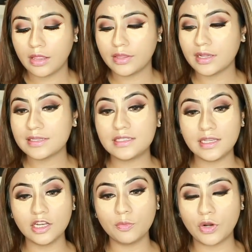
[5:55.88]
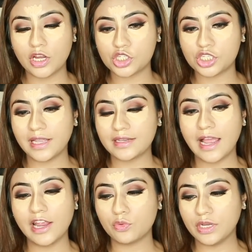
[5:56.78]
the concealer brush that
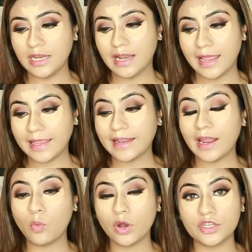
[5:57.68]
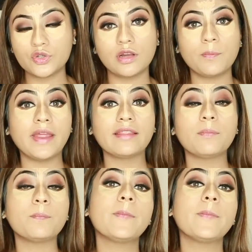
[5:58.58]
I really like and I wanted to compare the